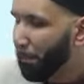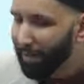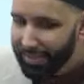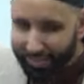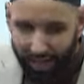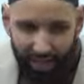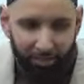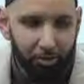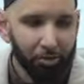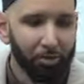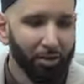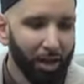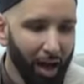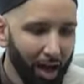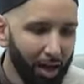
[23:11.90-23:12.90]
The
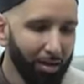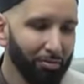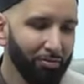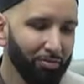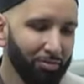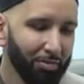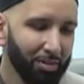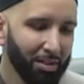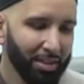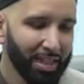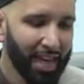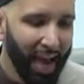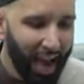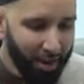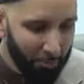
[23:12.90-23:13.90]
potential of
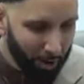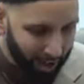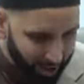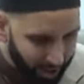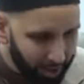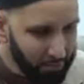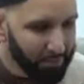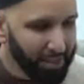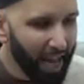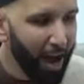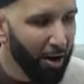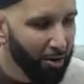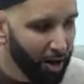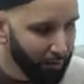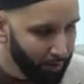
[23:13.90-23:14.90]
what comes
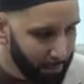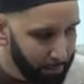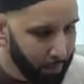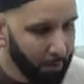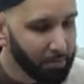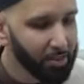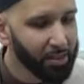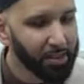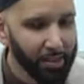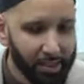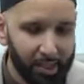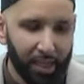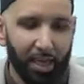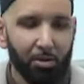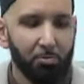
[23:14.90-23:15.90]
out of a person
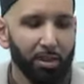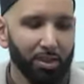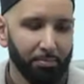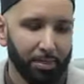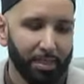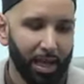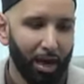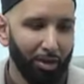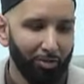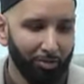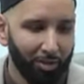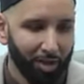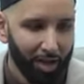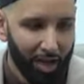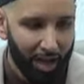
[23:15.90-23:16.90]
sitting with
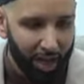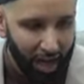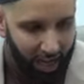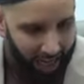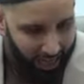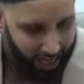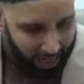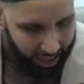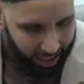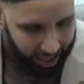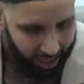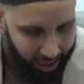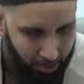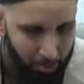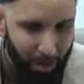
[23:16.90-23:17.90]
themselves
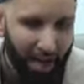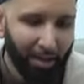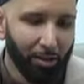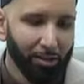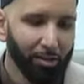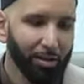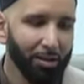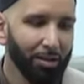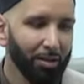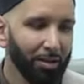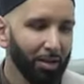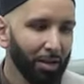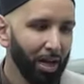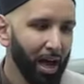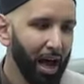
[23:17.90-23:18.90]
in a regular,
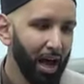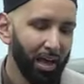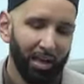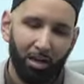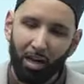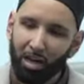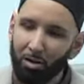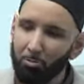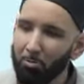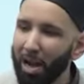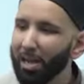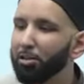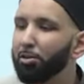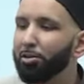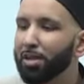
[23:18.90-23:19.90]
in a
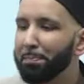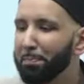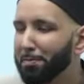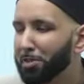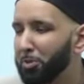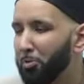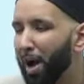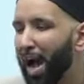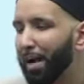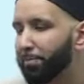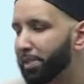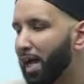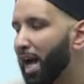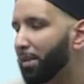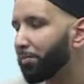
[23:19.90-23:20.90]
regularly
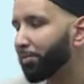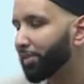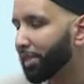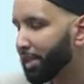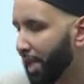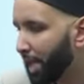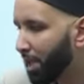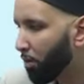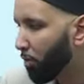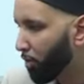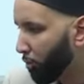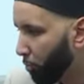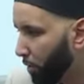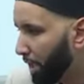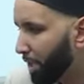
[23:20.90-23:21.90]
prescribed time of the day
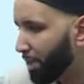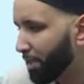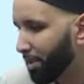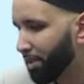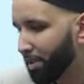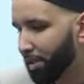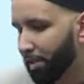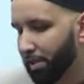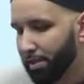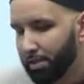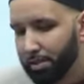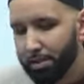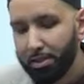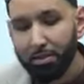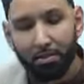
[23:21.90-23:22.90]
or the week,
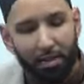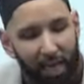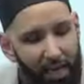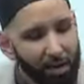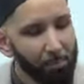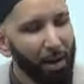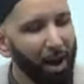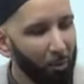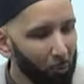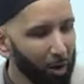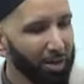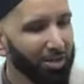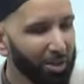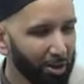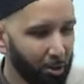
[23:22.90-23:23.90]
to think
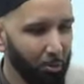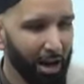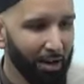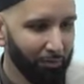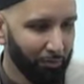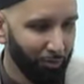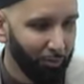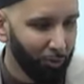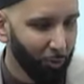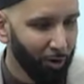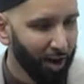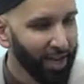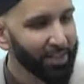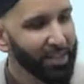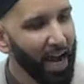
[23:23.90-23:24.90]
about what they're grateful
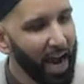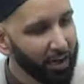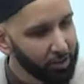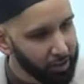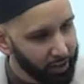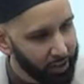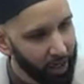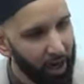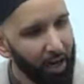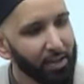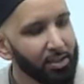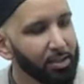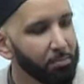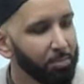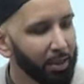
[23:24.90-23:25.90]
for and to actually
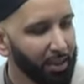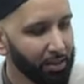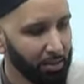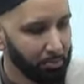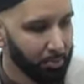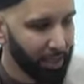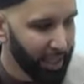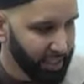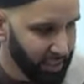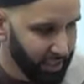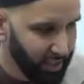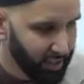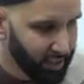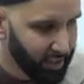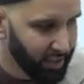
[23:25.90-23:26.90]
contemplate their
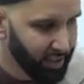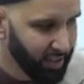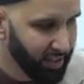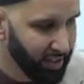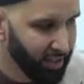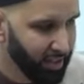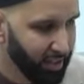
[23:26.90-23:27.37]
blessings,